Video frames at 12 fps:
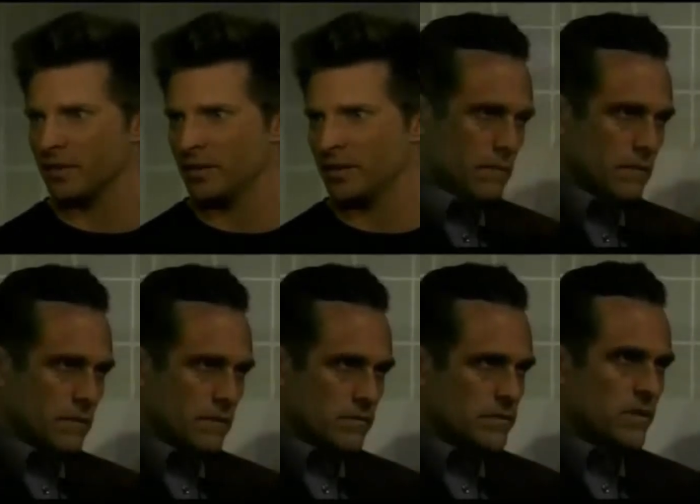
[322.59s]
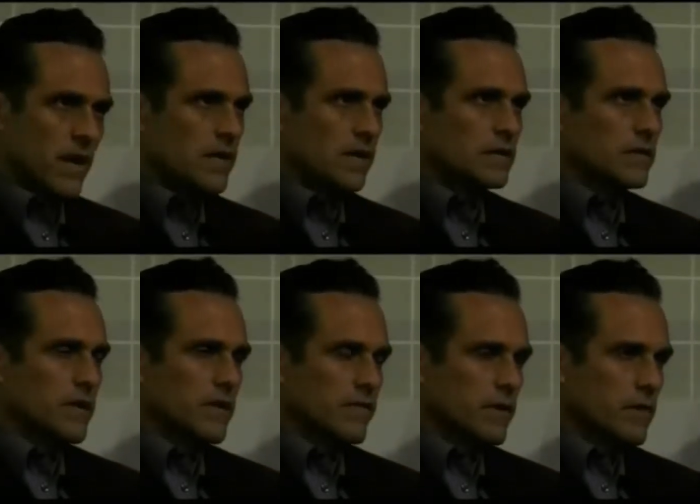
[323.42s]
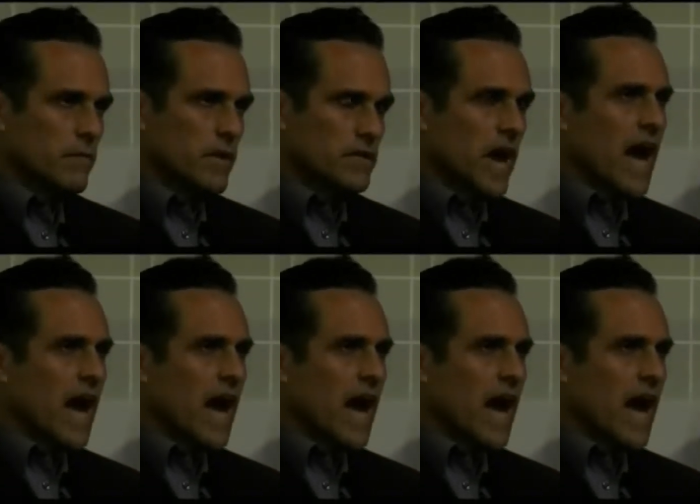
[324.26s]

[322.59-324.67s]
No, she's not going to leave